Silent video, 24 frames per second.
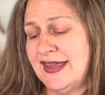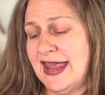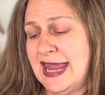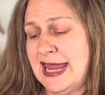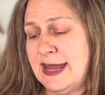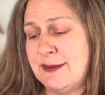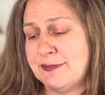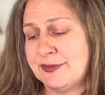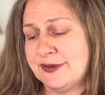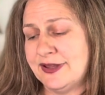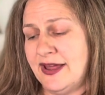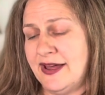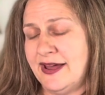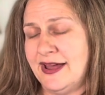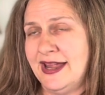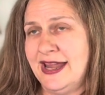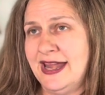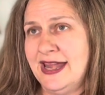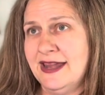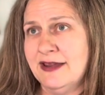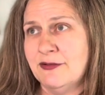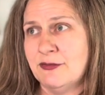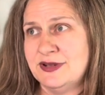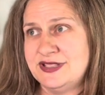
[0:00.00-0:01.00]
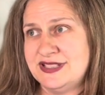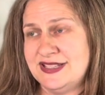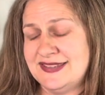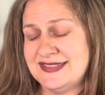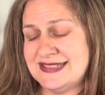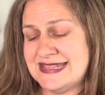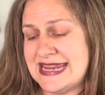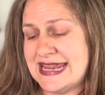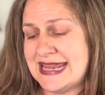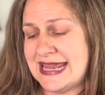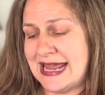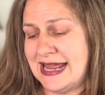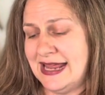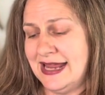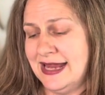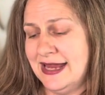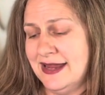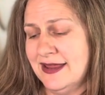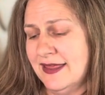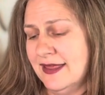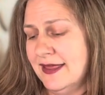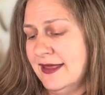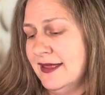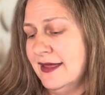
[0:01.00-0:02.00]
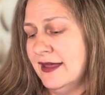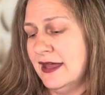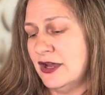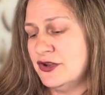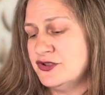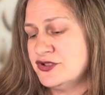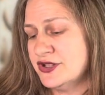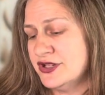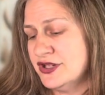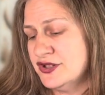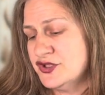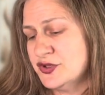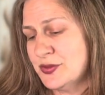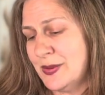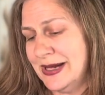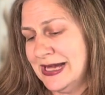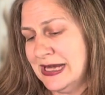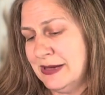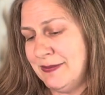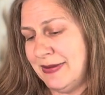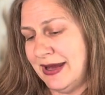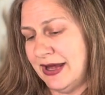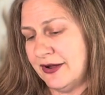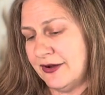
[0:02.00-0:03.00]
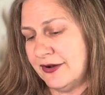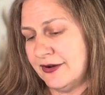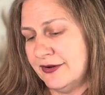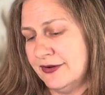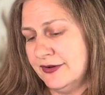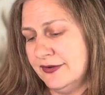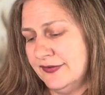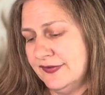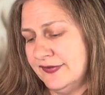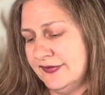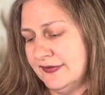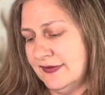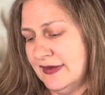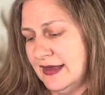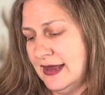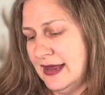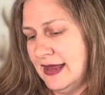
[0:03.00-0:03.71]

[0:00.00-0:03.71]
8 ply, which is DK, 120 meters,